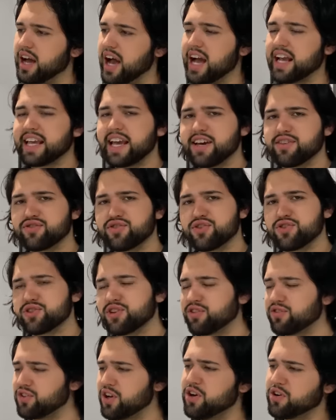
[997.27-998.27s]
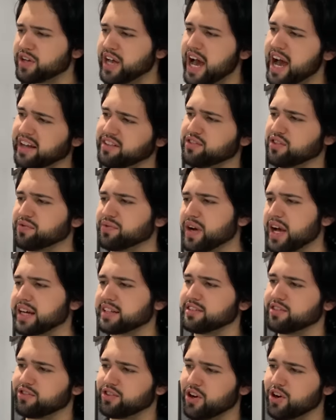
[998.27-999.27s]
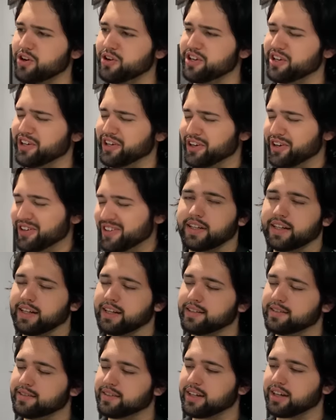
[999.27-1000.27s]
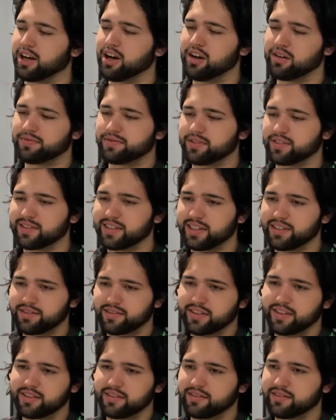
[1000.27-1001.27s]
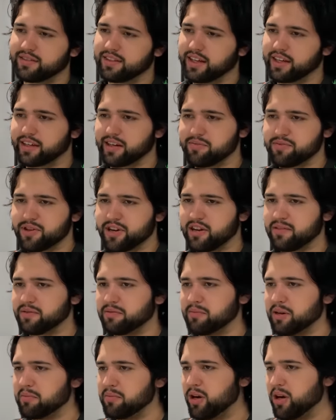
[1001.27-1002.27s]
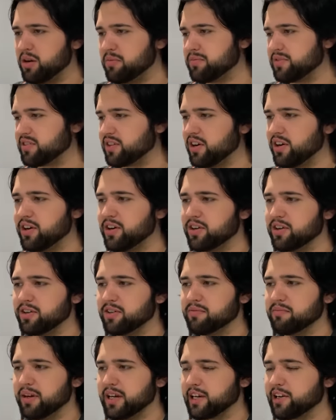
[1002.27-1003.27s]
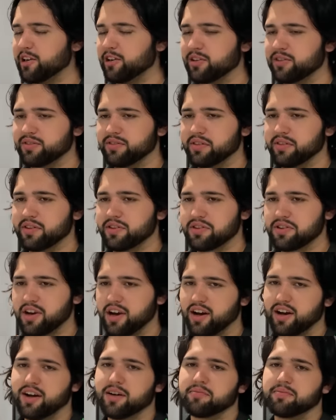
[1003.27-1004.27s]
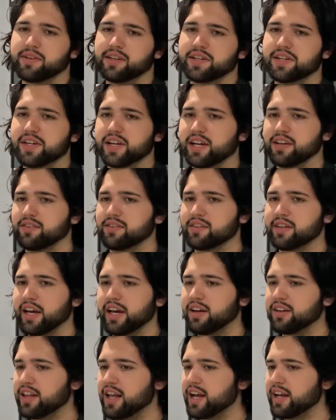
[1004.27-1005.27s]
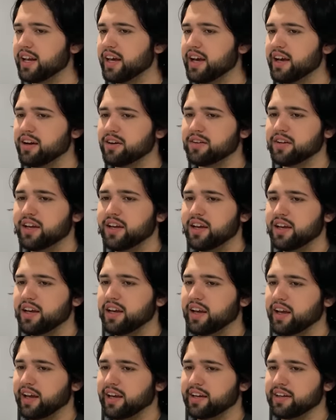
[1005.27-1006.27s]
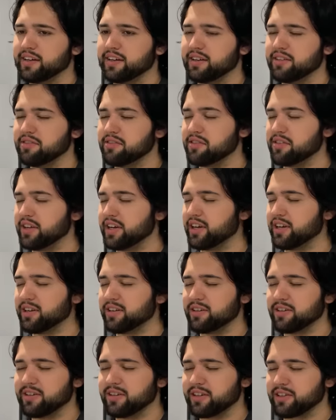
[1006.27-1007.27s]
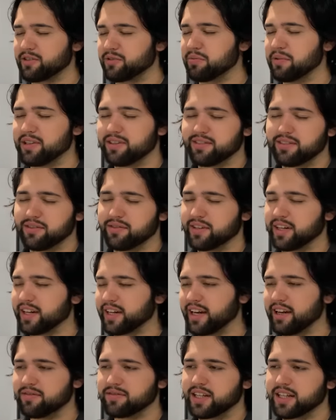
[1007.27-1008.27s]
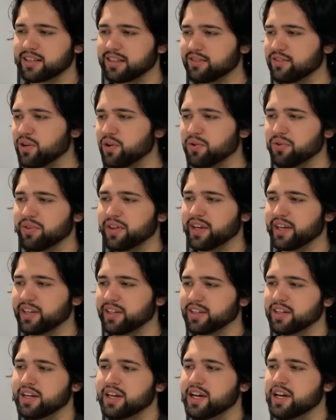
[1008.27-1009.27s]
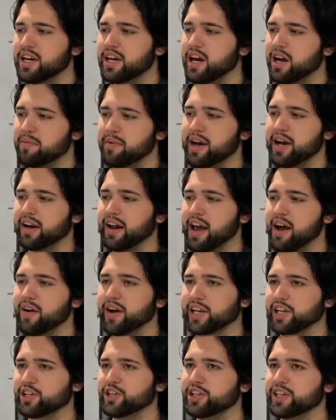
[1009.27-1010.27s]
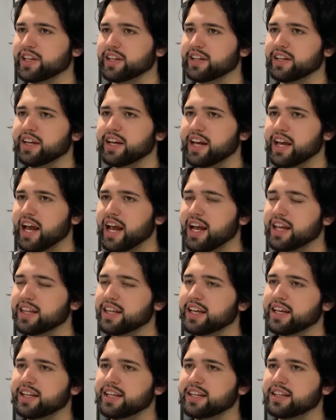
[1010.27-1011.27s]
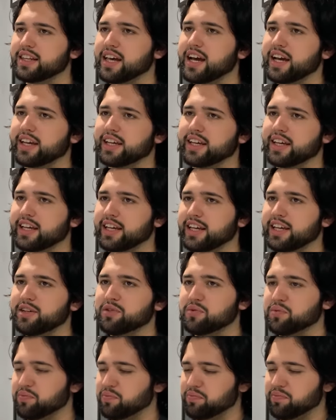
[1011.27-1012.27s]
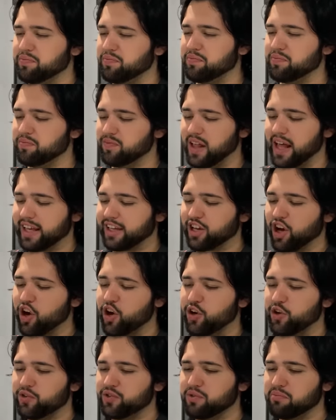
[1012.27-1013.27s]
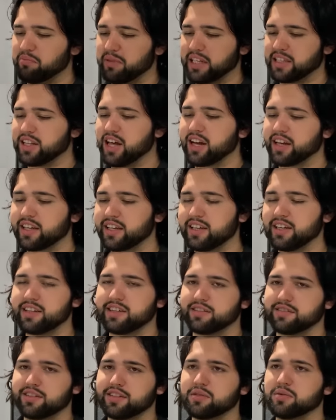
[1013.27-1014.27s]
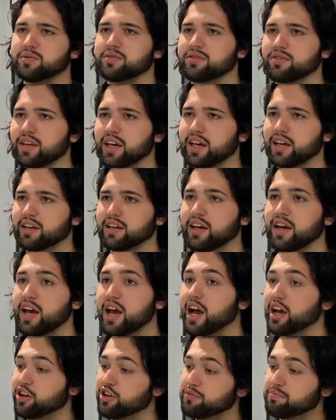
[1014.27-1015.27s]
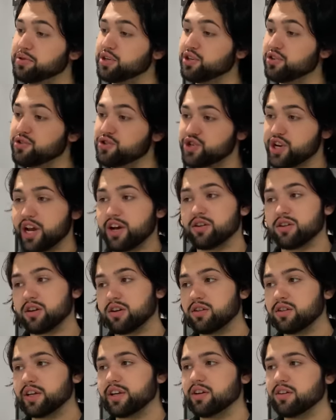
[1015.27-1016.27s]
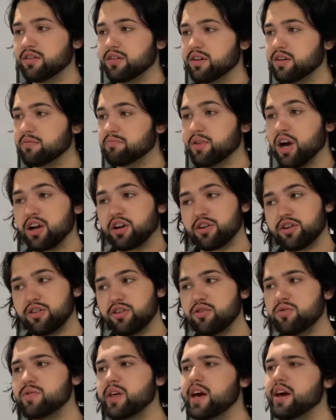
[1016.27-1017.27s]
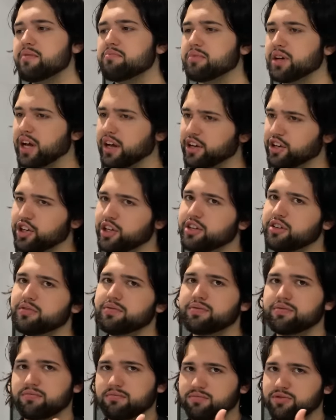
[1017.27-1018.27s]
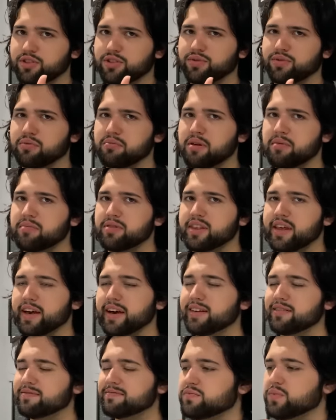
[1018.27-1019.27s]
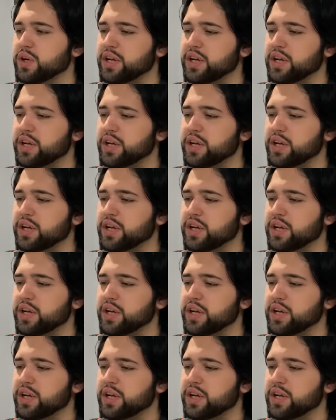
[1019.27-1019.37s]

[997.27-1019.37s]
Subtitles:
I guess you're just all kinds of reckless, aren't you? And I was like, officer, listen, like, I'm driving my mom's car. My car is in the shop and she has a taillight out and they're expensive. And I gave like this whole thing about how I couldn't. And then like he like called me lucky, because he was like, I could have put you in jail earlier, not gonna do that, but I could have, just remember that.